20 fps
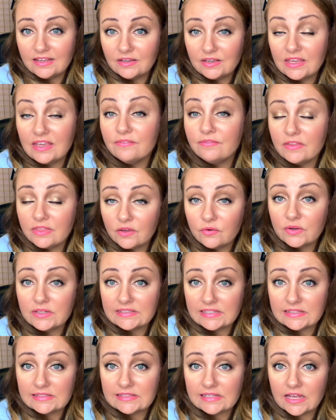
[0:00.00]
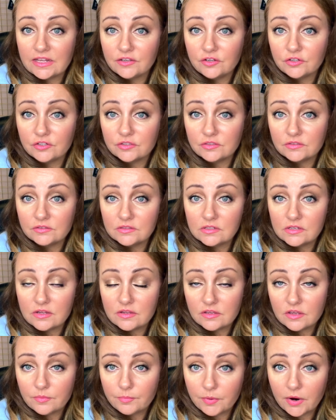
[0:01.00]
even though it's inside
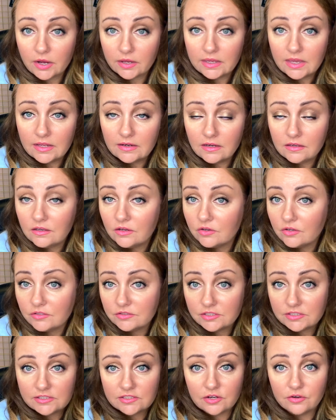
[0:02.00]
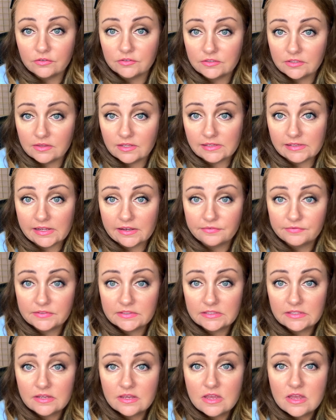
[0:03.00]
your pocket, and you can just go to the
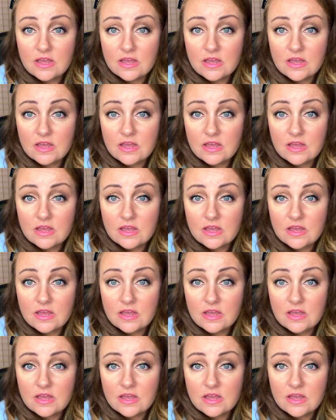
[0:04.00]
lift.